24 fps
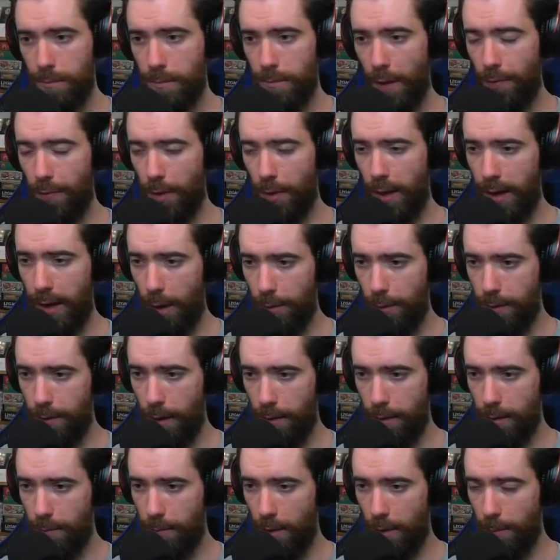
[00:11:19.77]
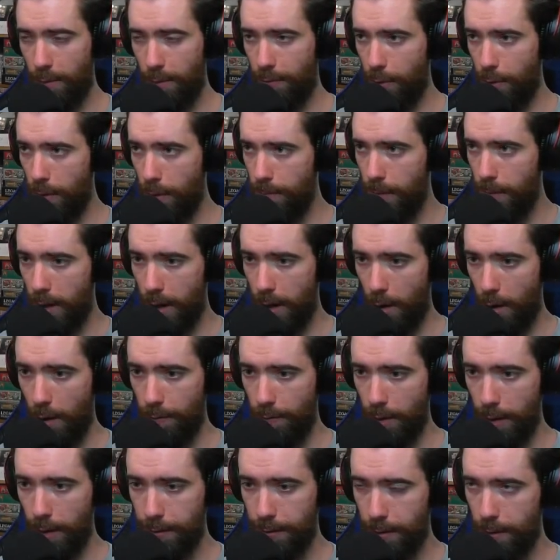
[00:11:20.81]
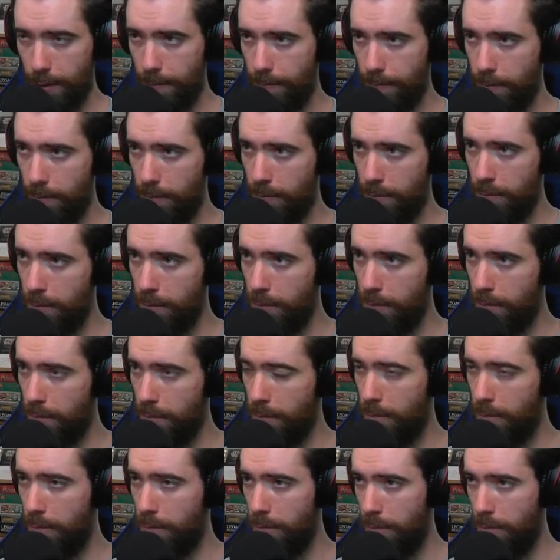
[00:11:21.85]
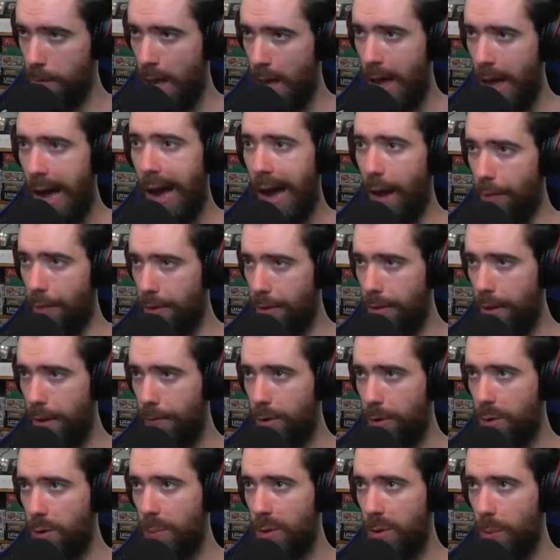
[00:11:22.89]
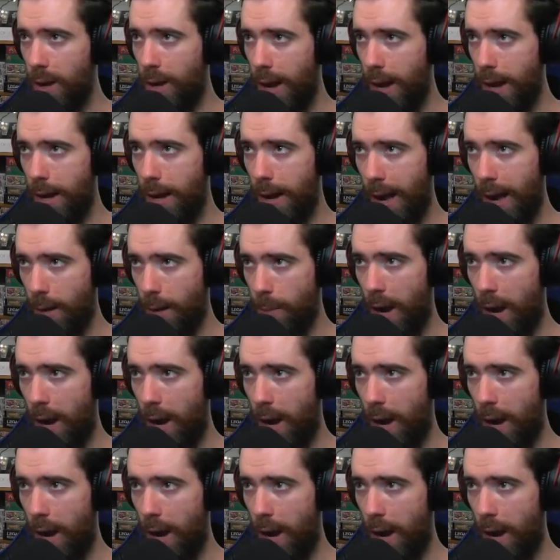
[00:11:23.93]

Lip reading: I feel like I was saying something before, and now I've lost it. The difference between 8 and 9